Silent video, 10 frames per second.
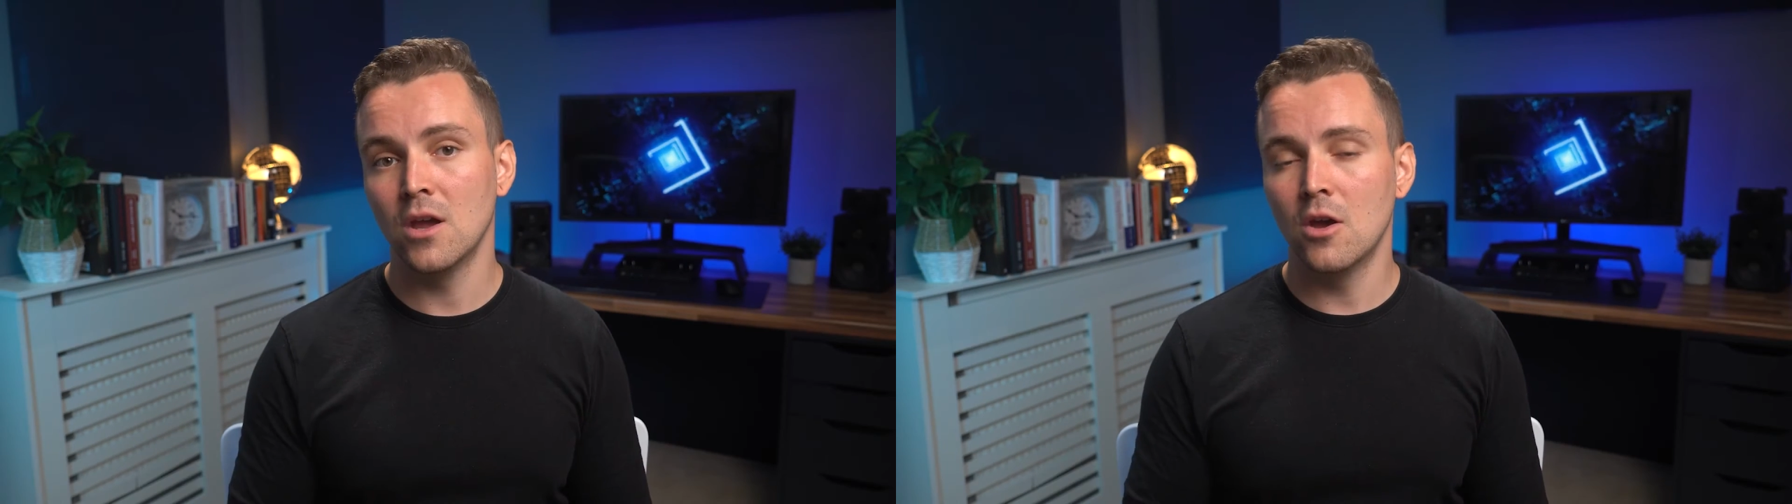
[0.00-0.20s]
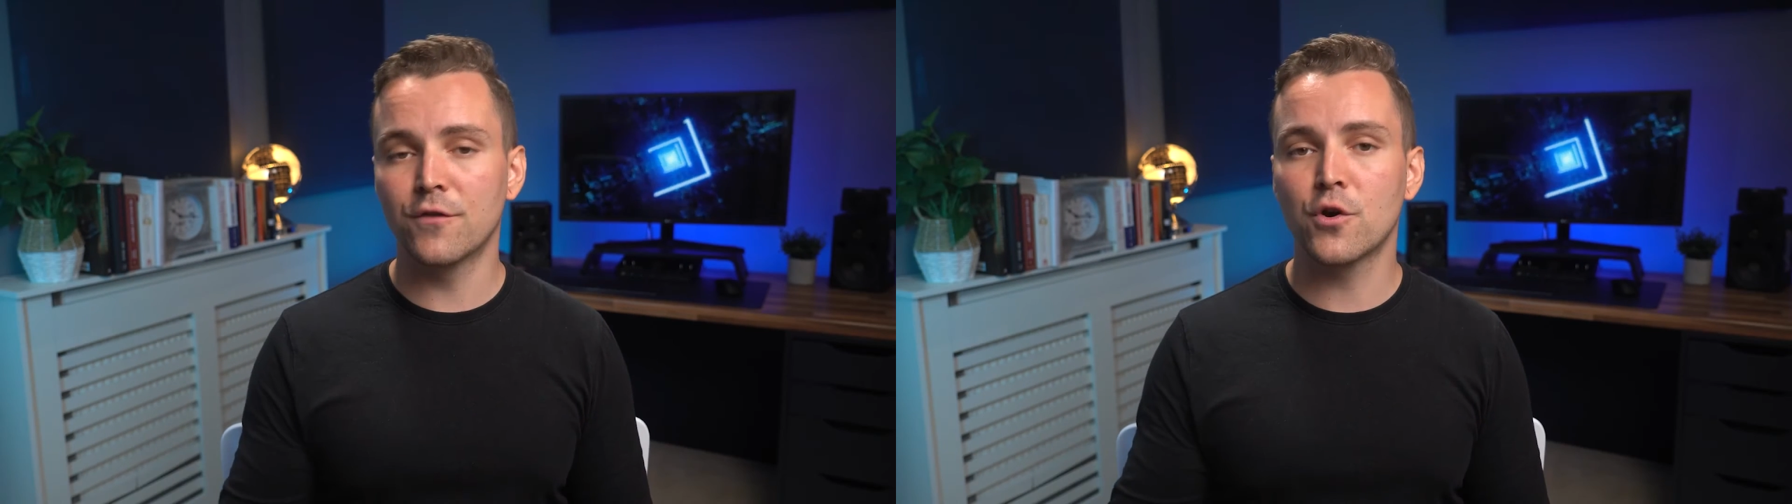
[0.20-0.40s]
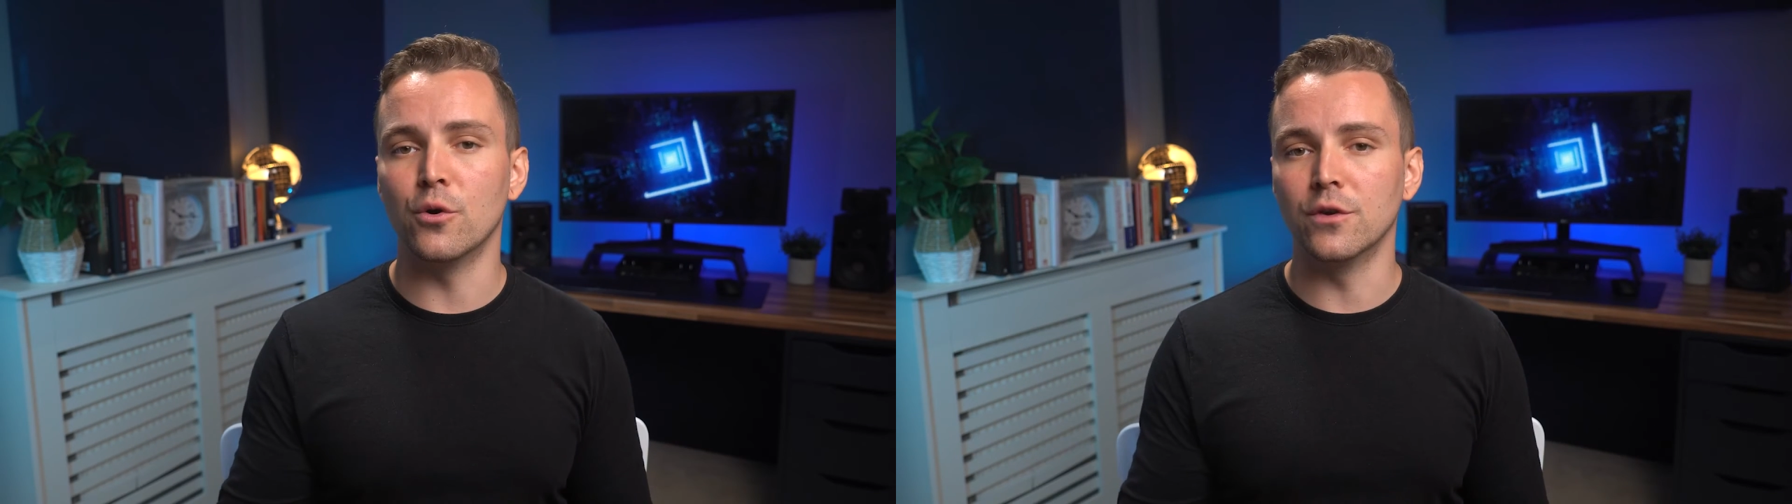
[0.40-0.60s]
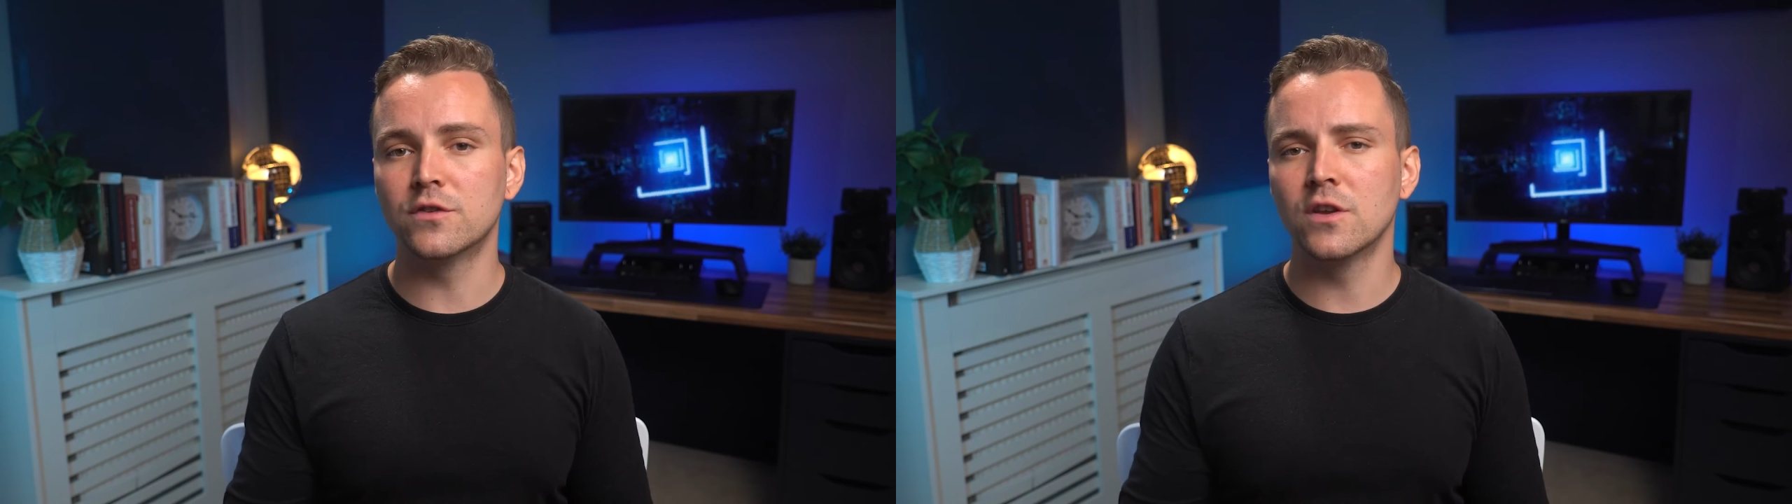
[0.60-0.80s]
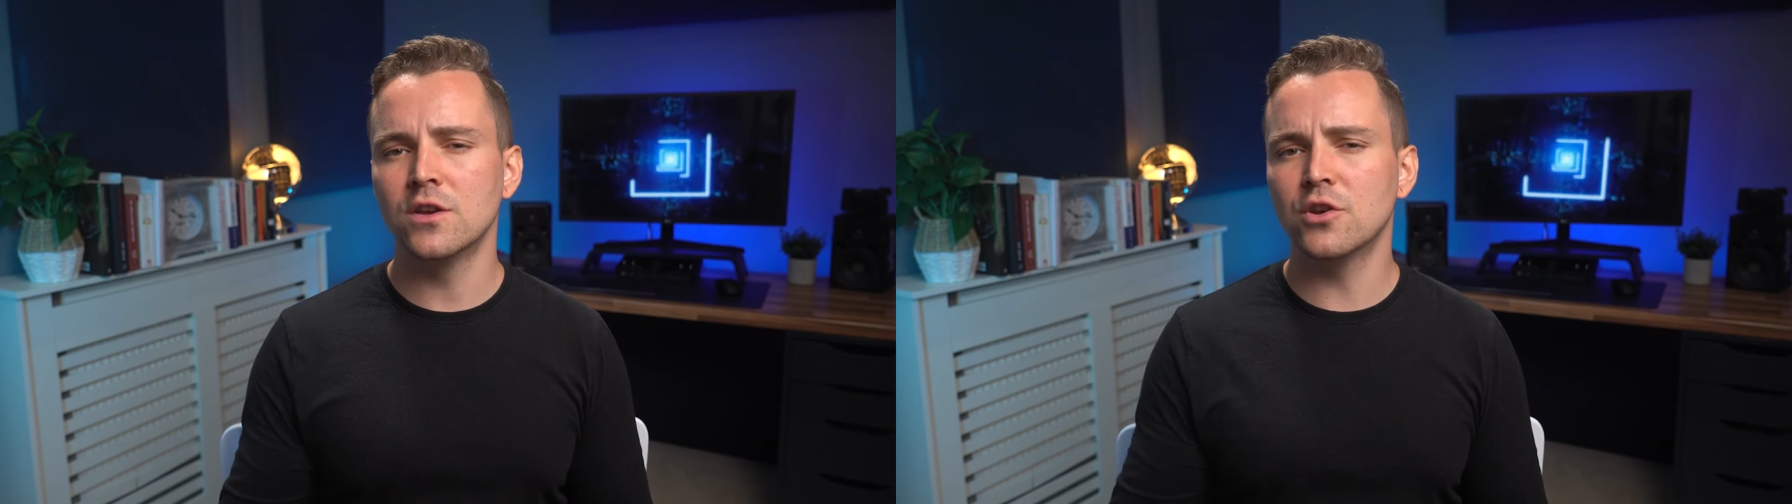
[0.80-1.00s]
Of
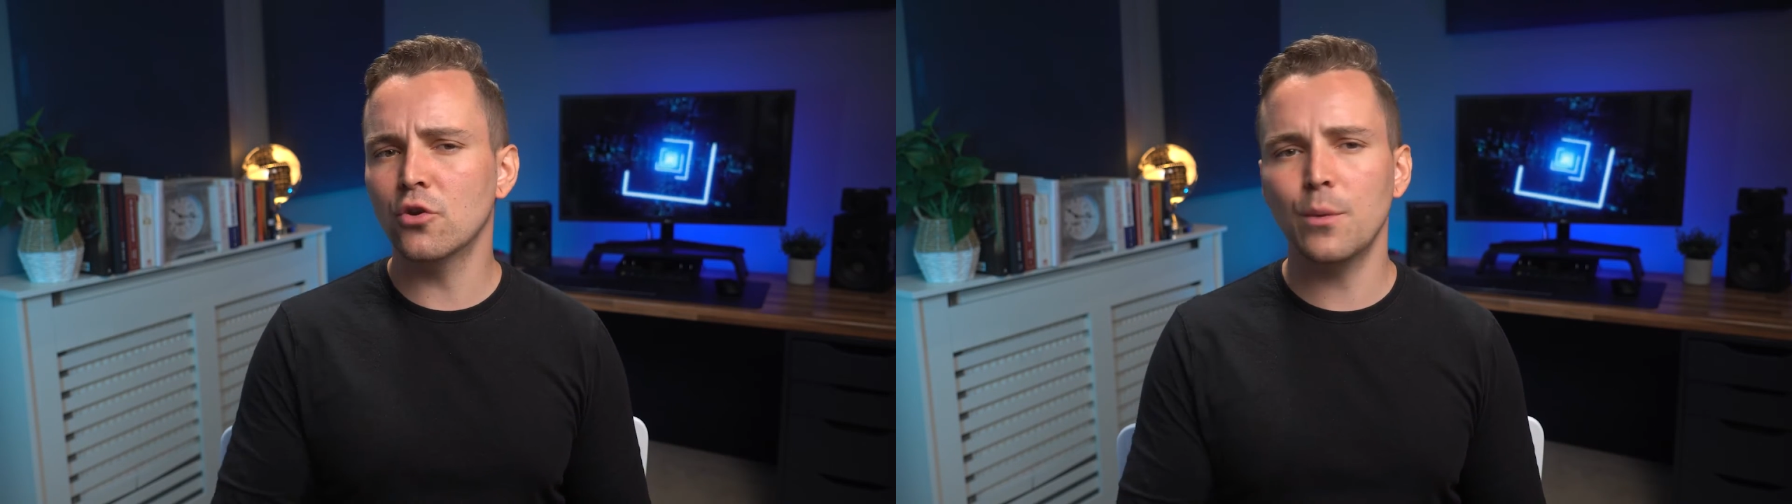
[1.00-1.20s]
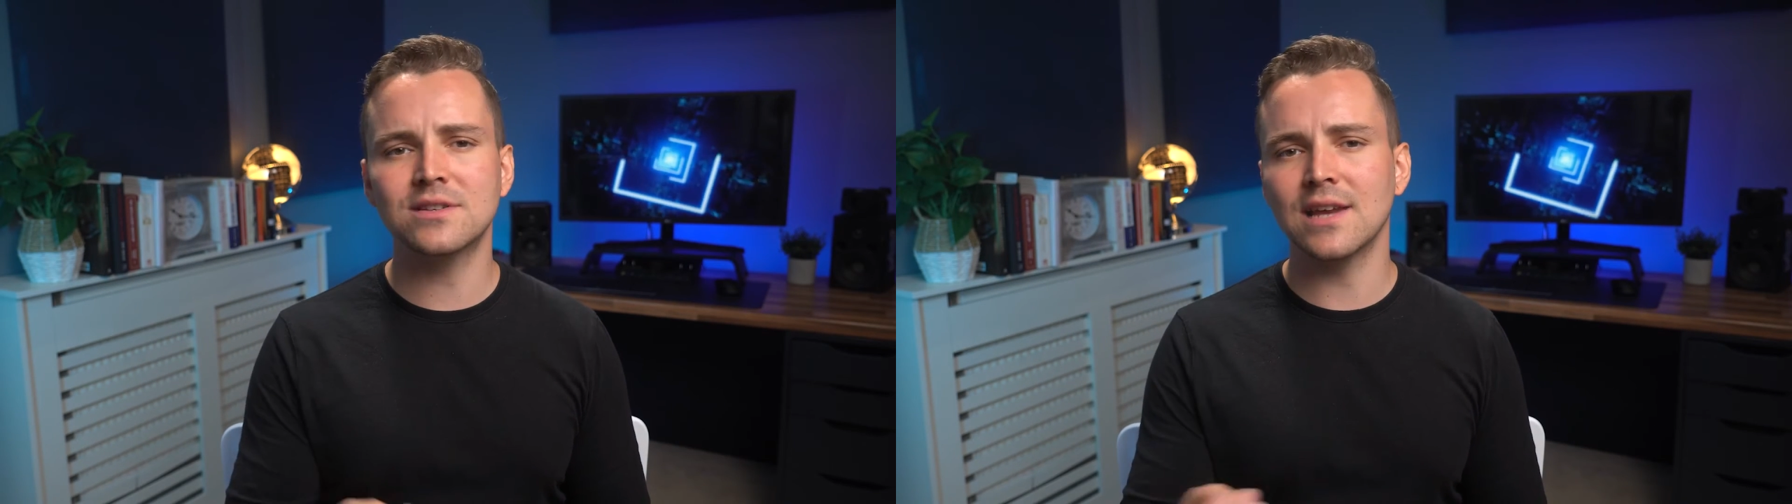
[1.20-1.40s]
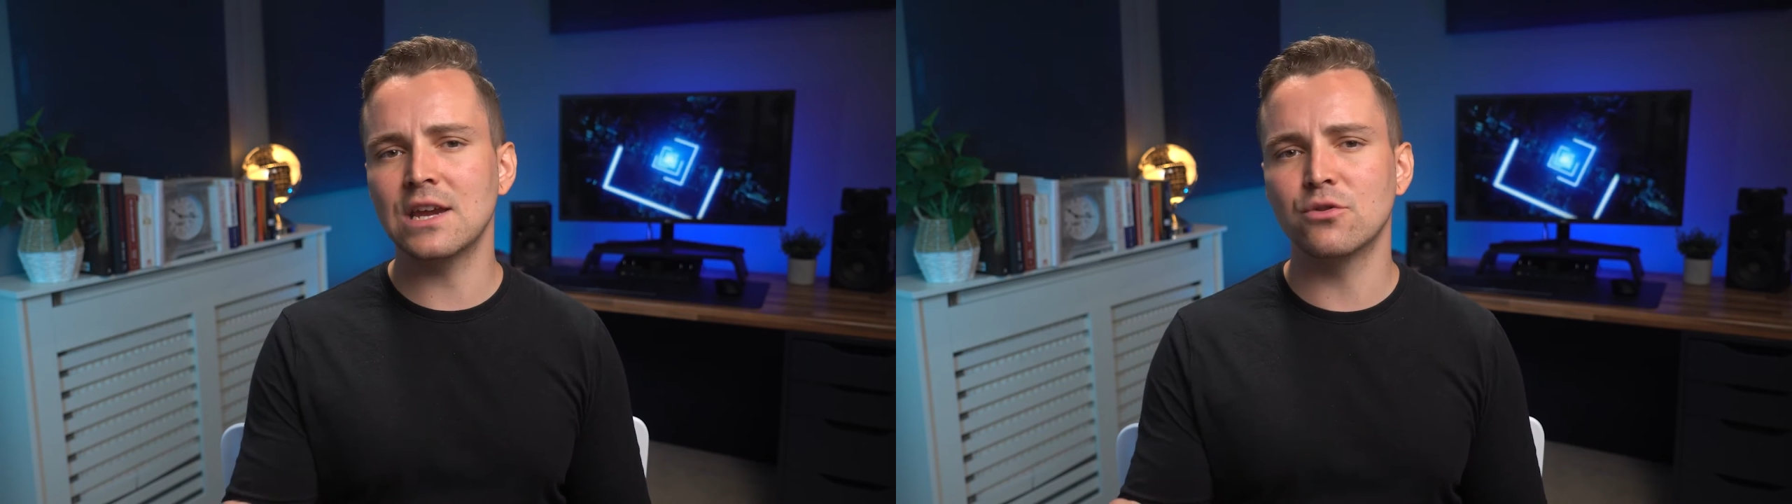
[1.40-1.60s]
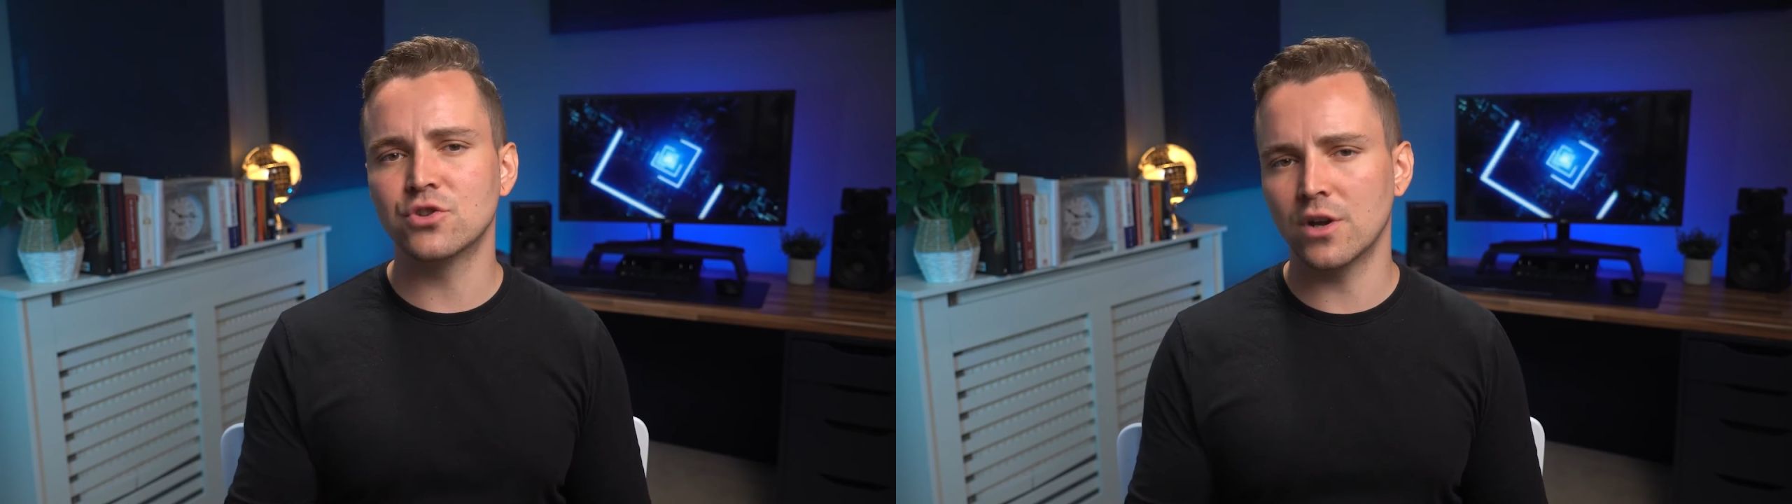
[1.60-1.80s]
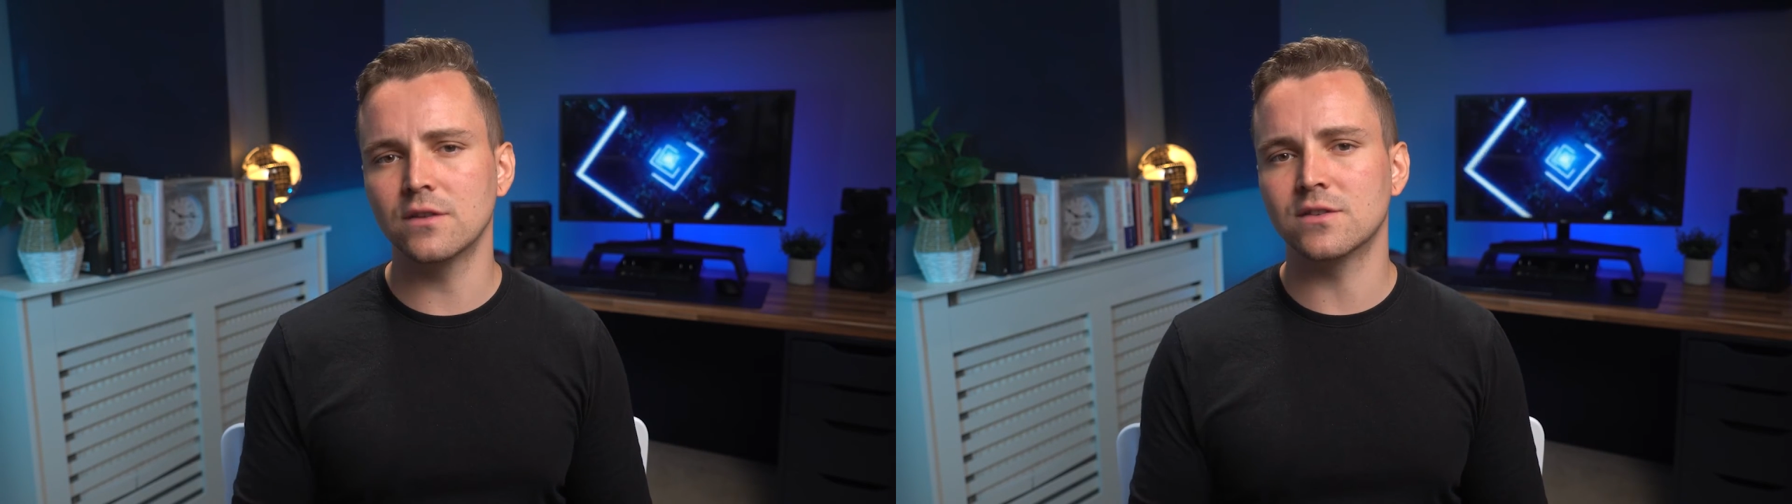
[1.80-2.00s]
course, you can always take your
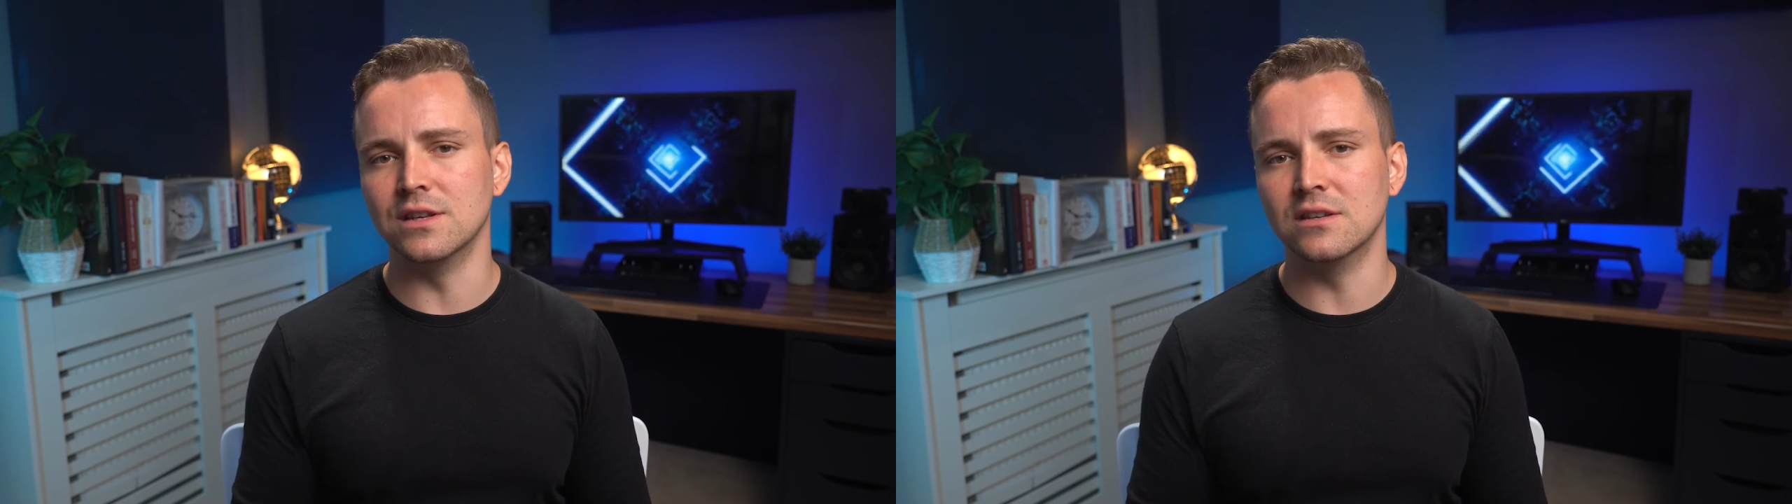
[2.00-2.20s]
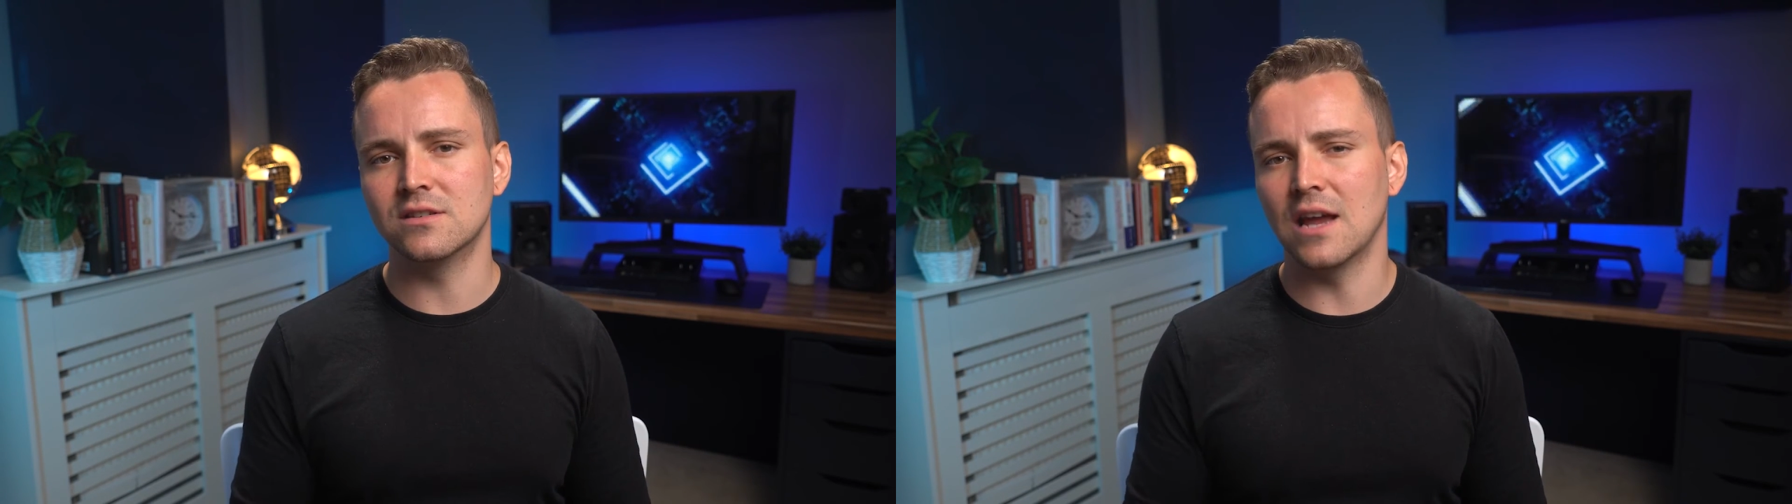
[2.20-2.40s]
chances